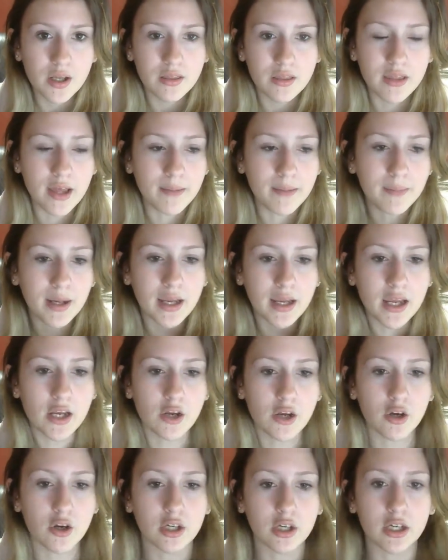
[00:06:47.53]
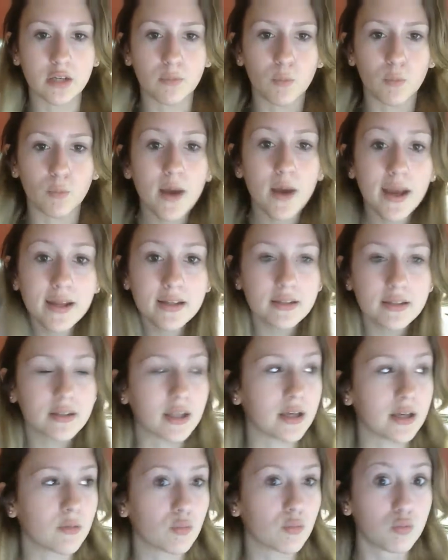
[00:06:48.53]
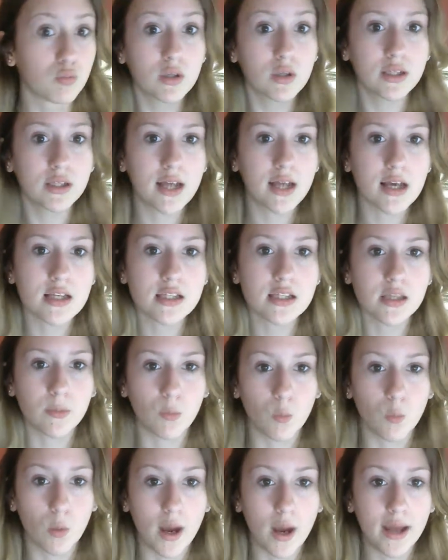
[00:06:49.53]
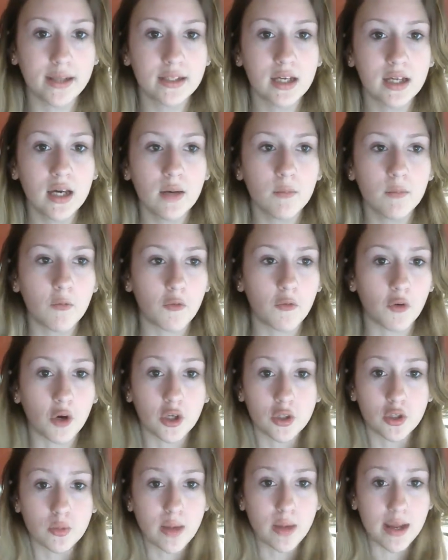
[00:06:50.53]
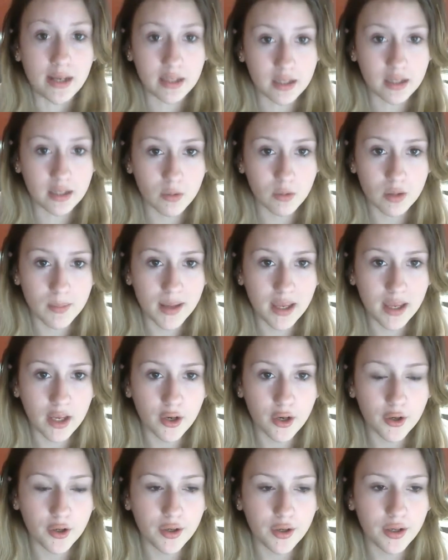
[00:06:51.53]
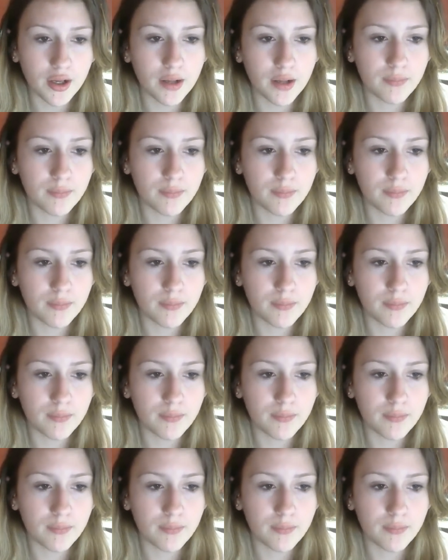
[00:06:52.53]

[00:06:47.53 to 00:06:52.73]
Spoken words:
let my hair get wet, like really nice and wet before I do anything with my hair.